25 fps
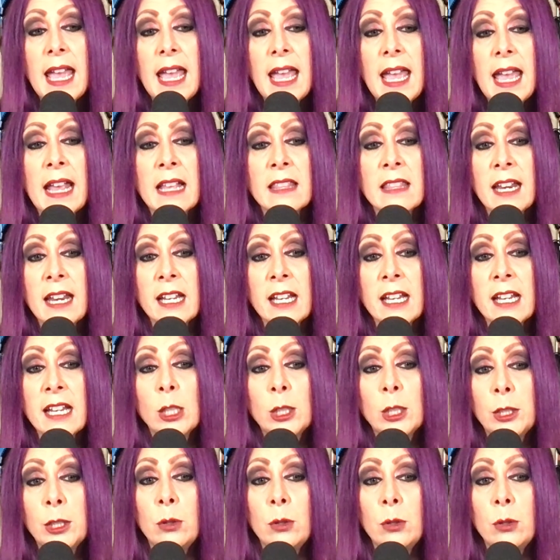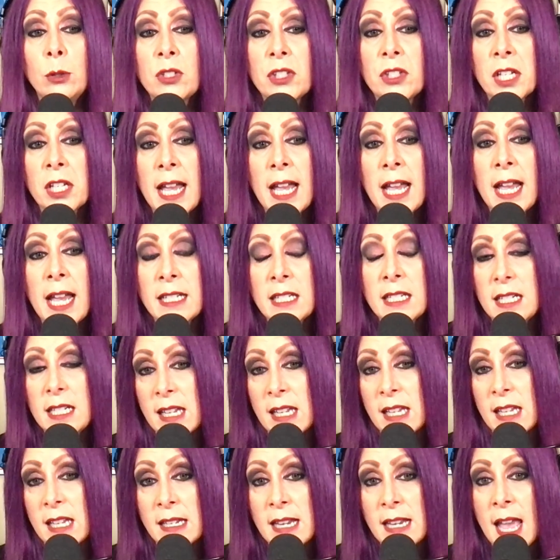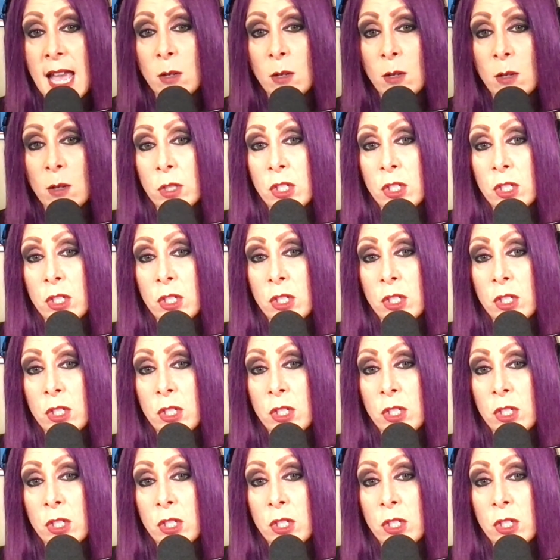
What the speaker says: And that includes the 90s at 9,